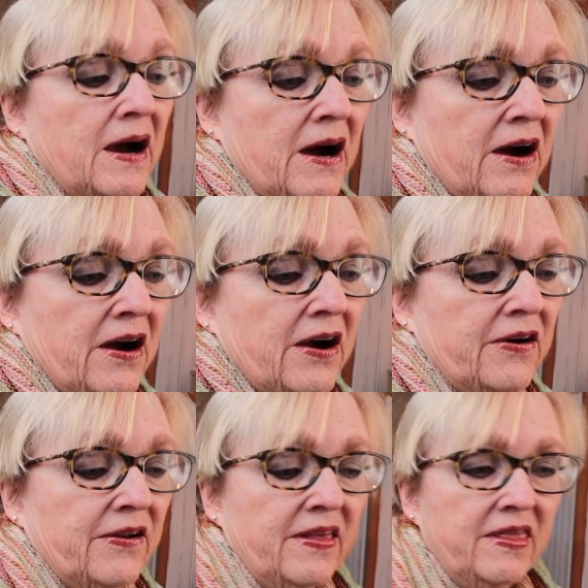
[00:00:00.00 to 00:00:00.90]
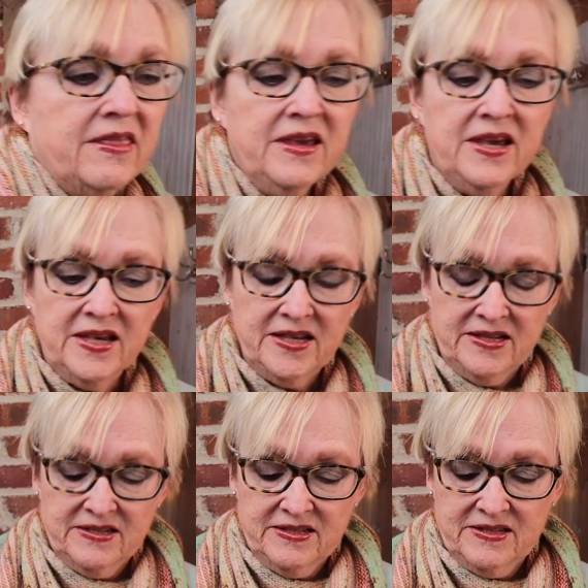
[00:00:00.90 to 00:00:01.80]
are
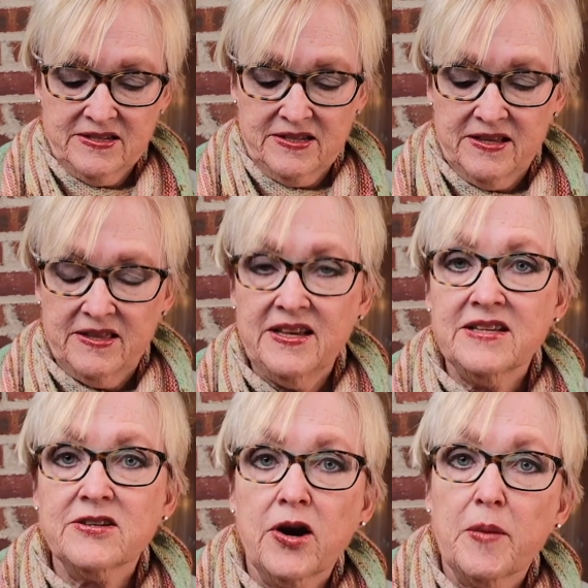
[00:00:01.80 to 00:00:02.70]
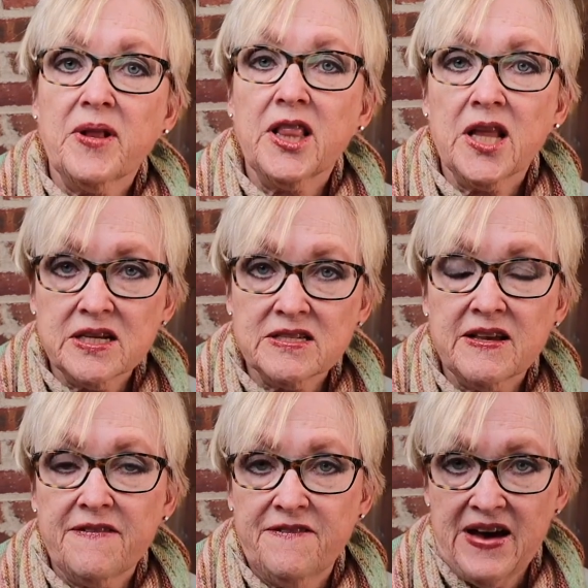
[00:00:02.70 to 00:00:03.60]
these. These are a
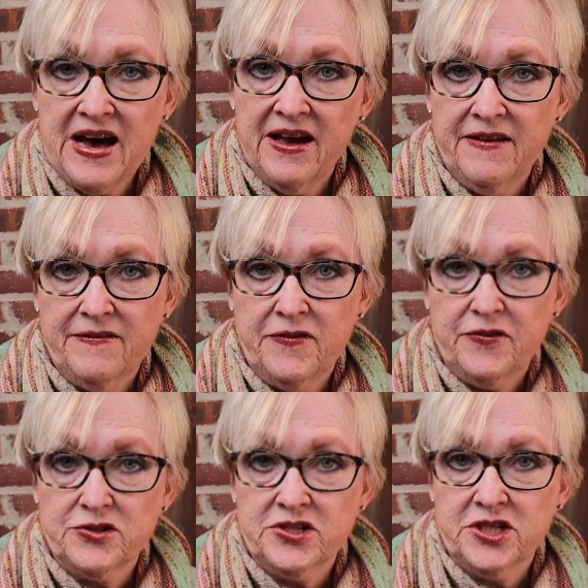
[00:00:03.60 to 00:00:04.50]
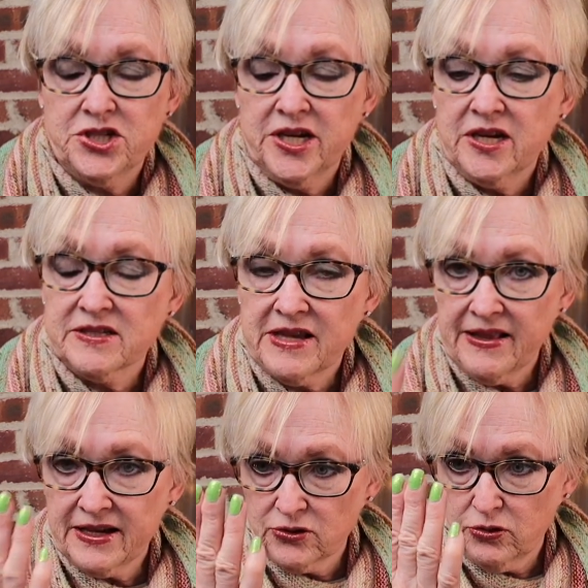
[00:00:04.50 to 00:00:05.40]
+5 for stitching, because I
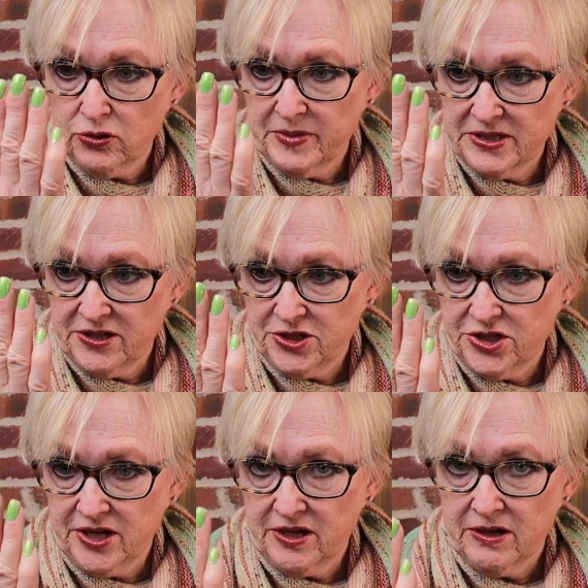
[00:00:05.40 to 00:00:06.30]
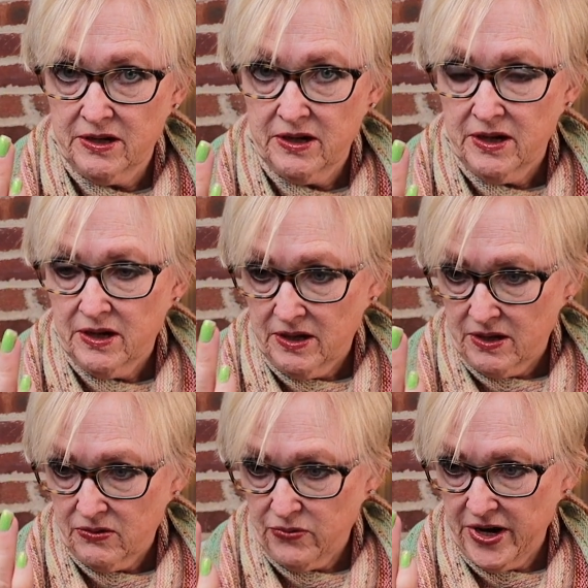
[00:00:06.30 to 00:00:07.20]
like to hold my stitching
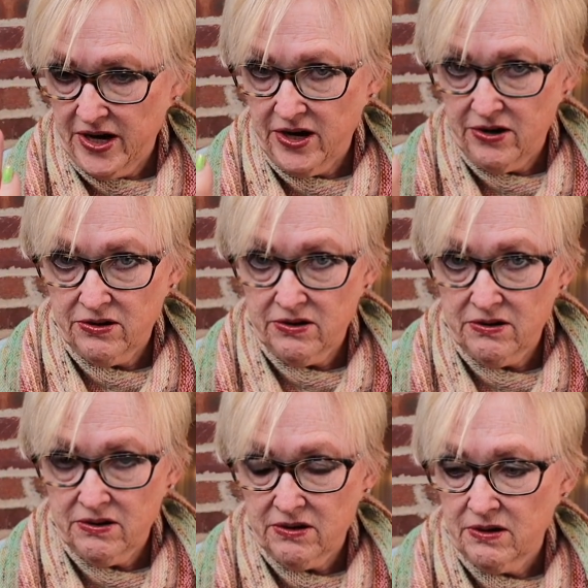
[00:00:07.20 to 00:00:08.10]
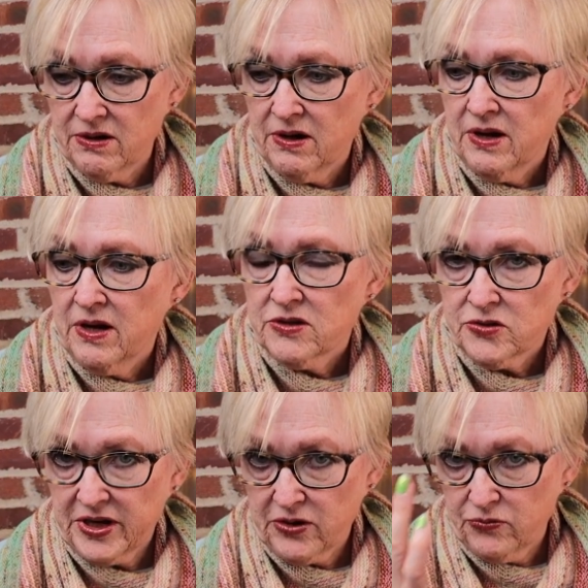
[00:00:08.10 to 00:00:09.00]
right here
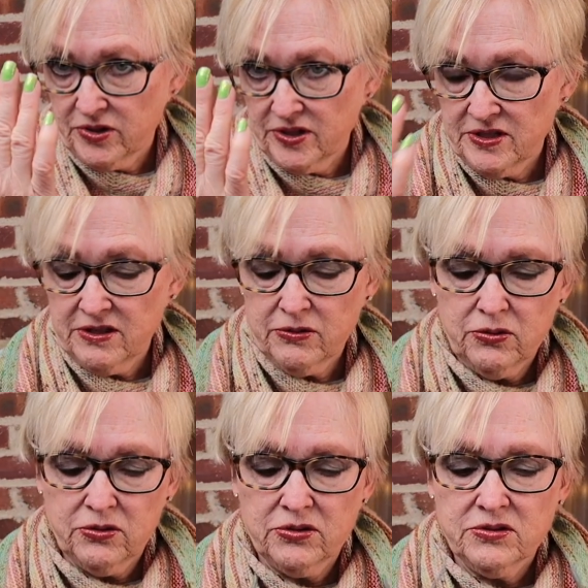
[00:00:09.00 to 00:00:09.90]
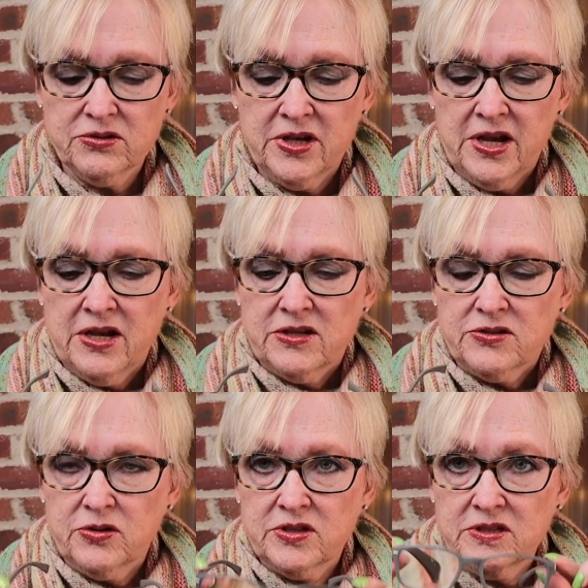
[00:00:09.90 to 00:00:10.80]
so I can really see the holes.
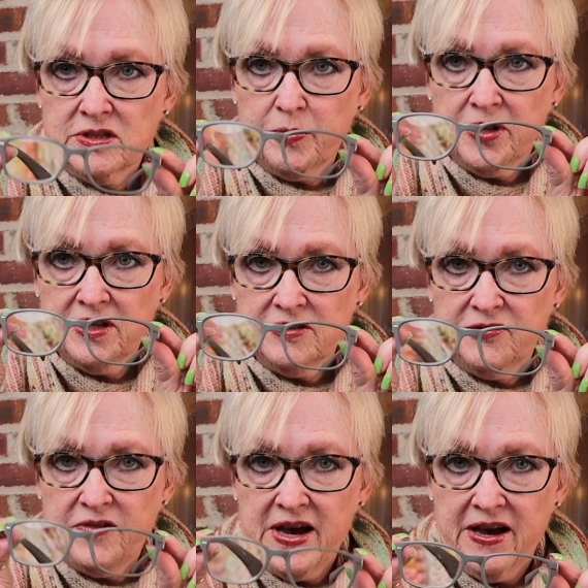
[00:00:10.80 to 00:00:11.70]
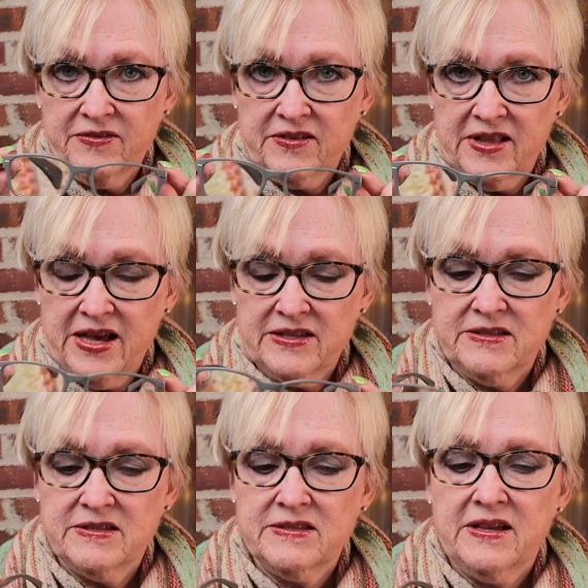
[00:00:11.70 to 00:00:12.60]
So this is a +5
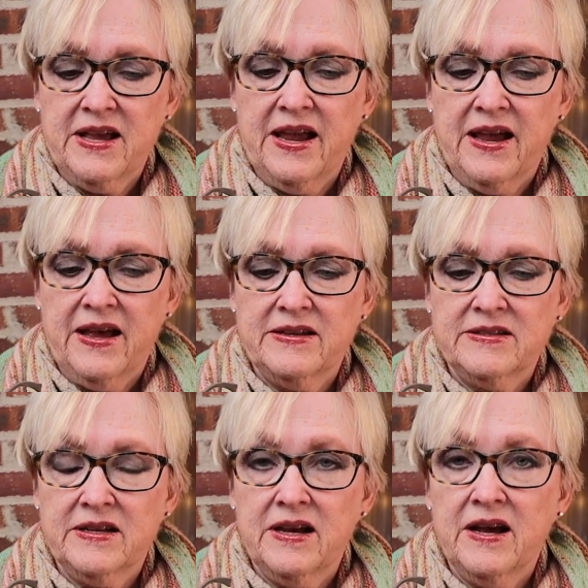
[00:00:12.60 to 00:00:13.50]
glasses, and